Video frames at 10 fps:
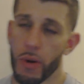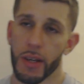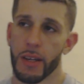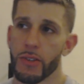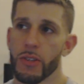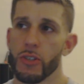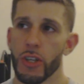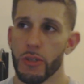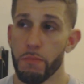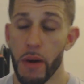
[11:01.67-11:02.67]
going against the
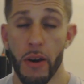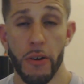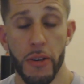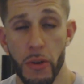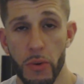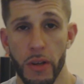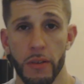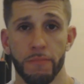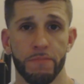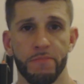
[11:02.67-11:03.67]
Jets' better
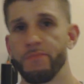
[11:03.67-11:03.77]
unit.